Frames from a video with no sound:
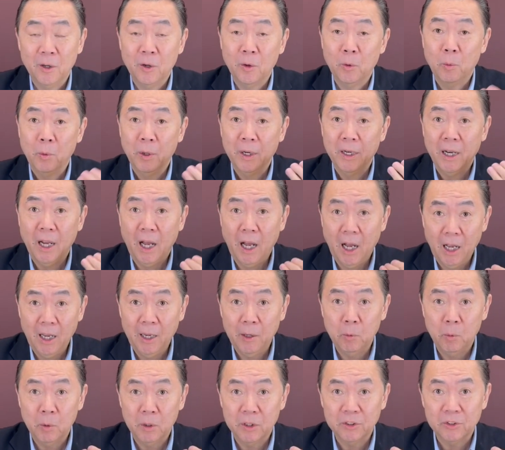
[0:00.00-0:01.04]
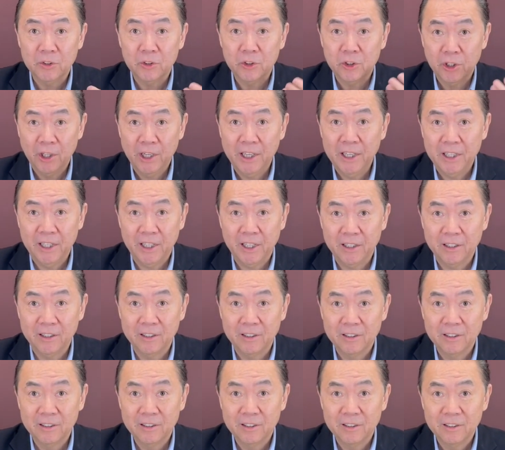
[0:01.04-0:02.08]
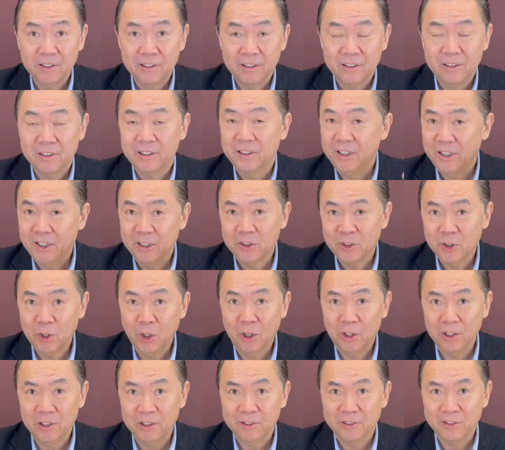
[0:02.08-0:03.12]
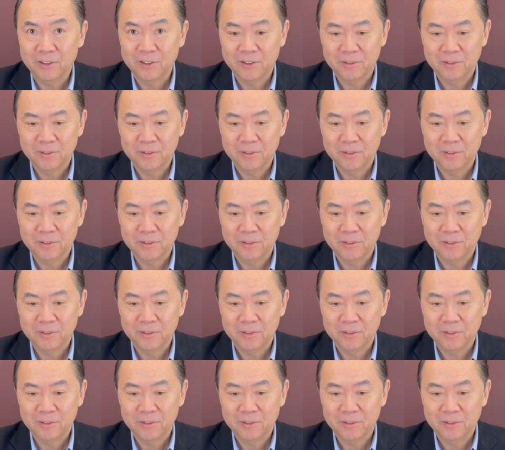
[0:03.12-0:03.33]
when I was training in Scotland.